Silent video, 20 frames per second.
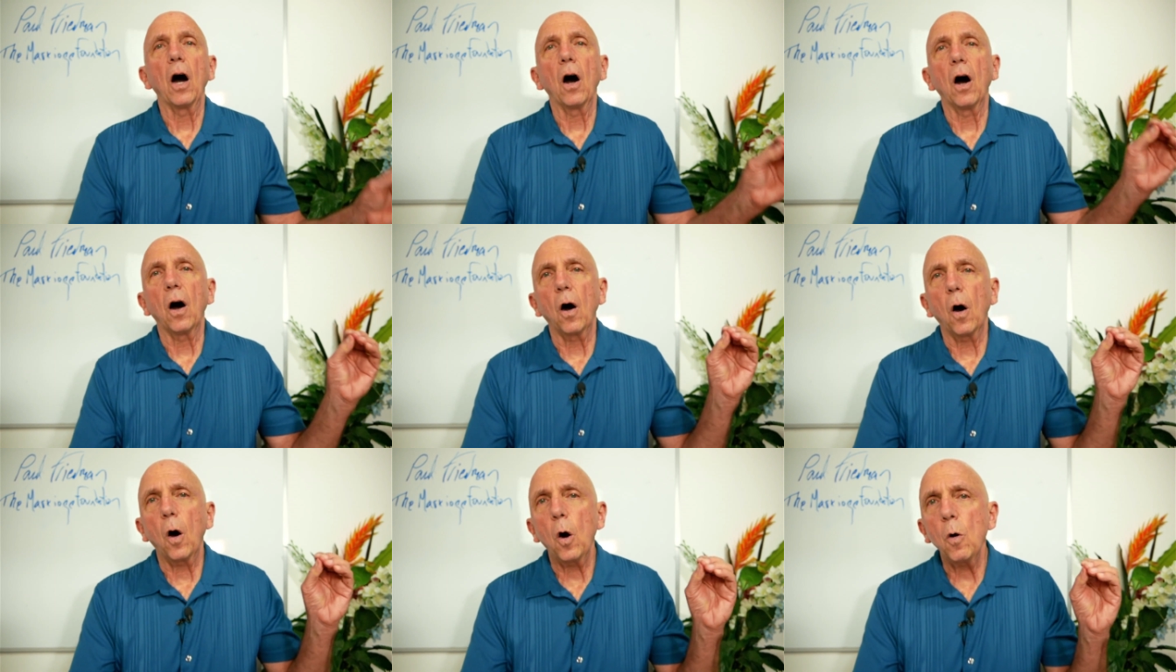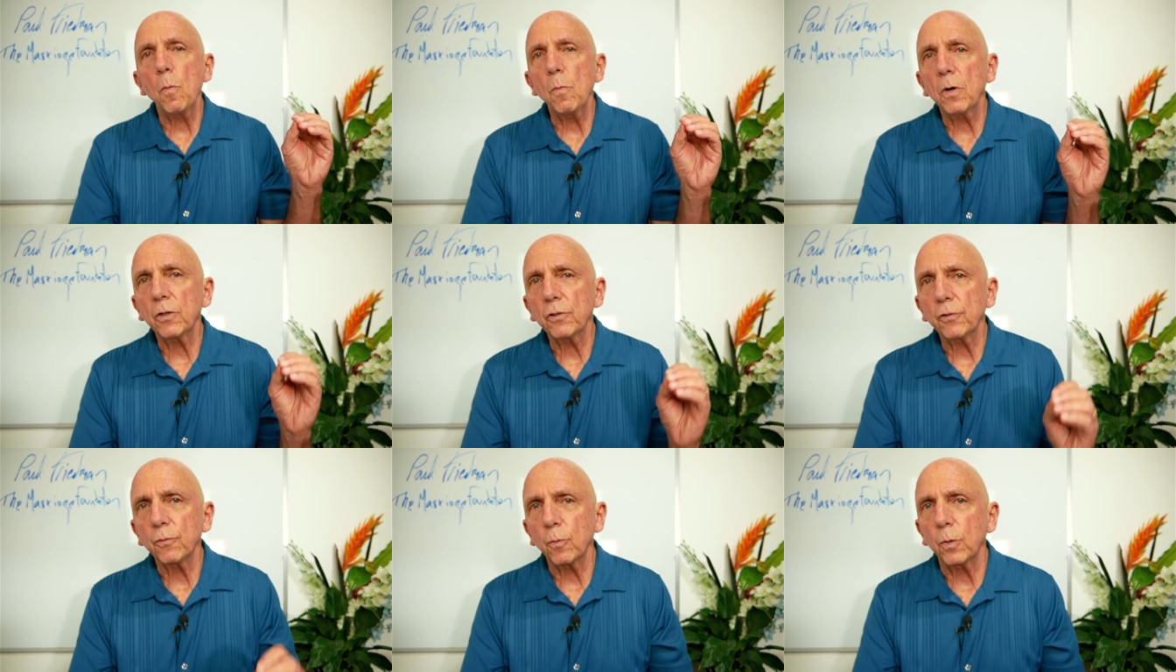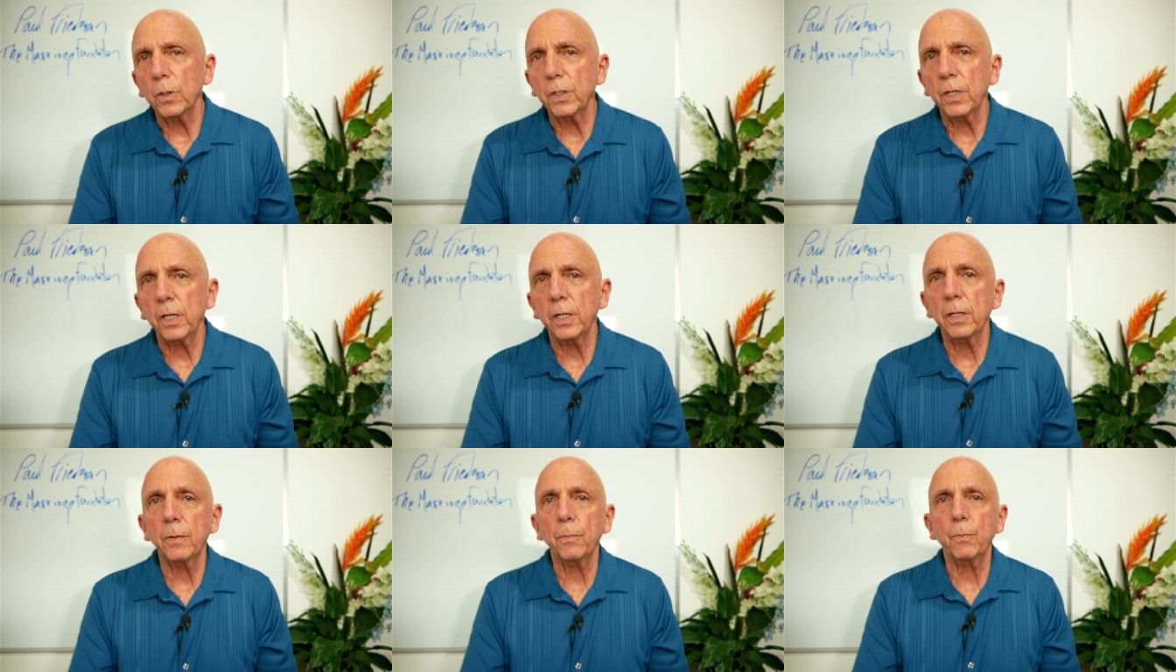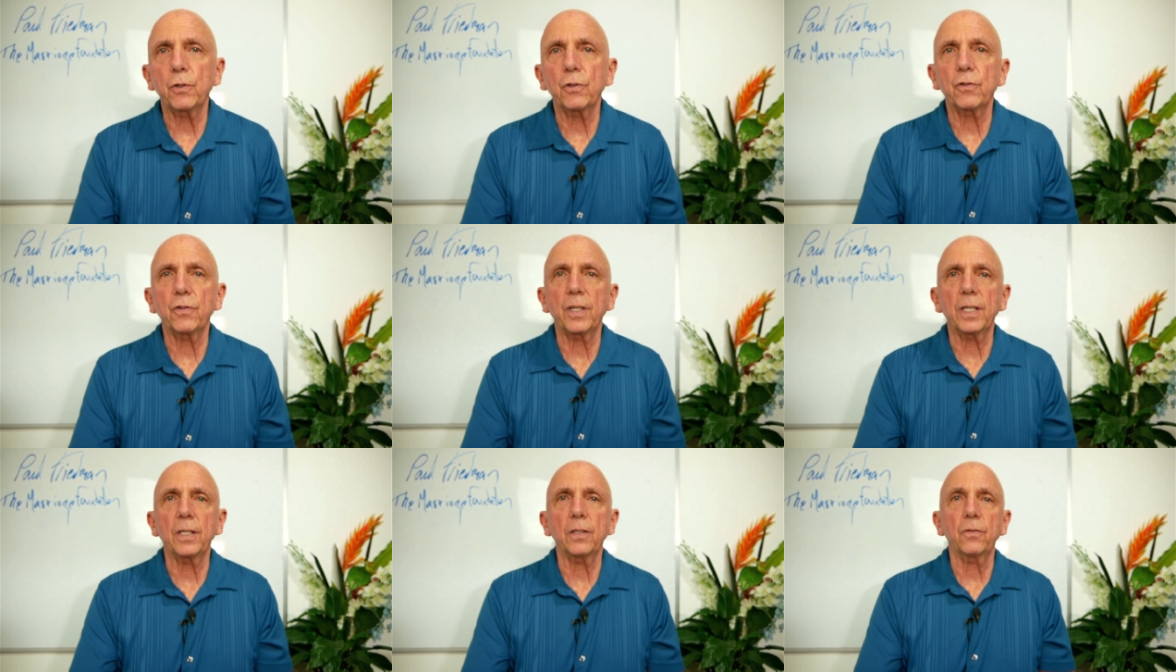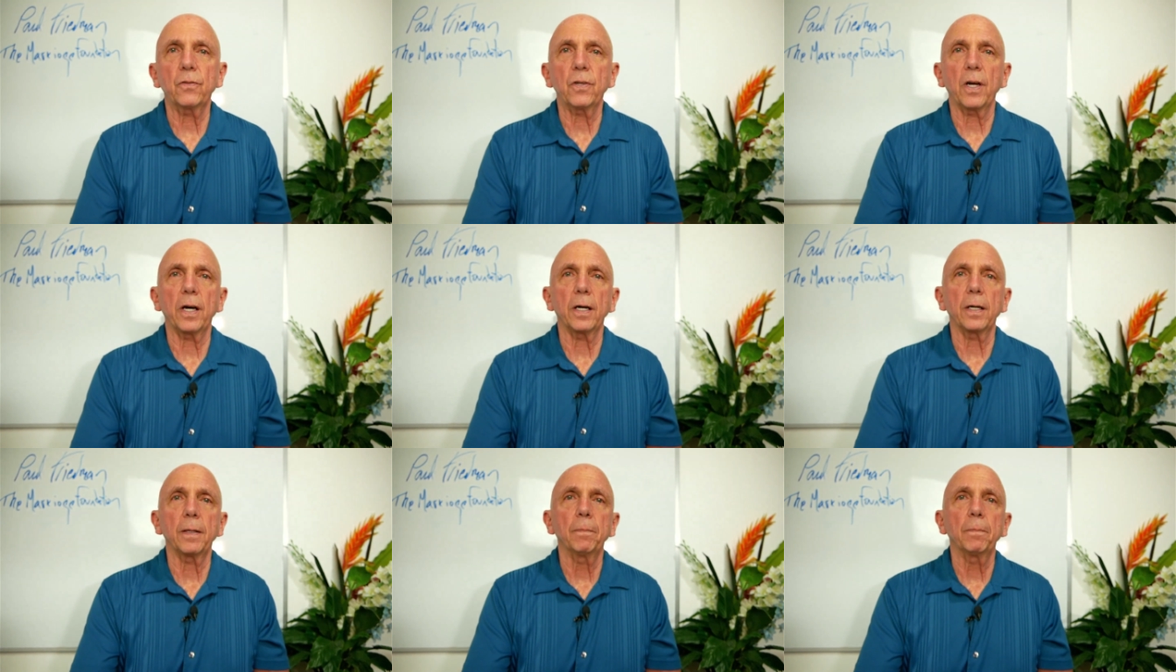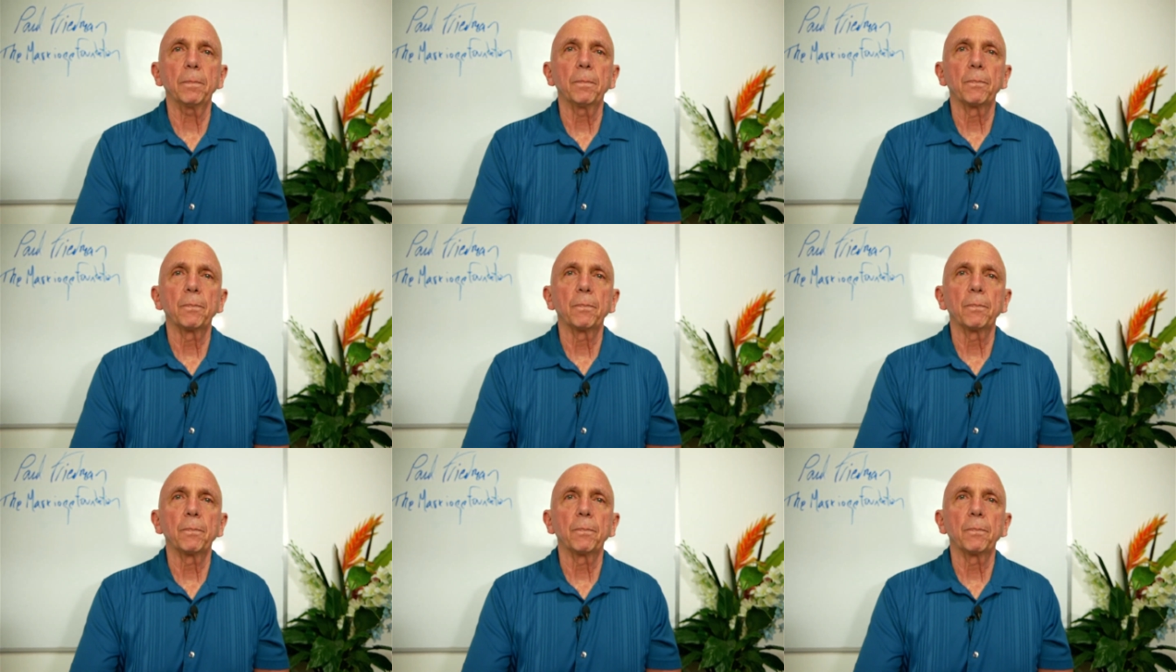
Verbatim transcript: almost 100% of the time,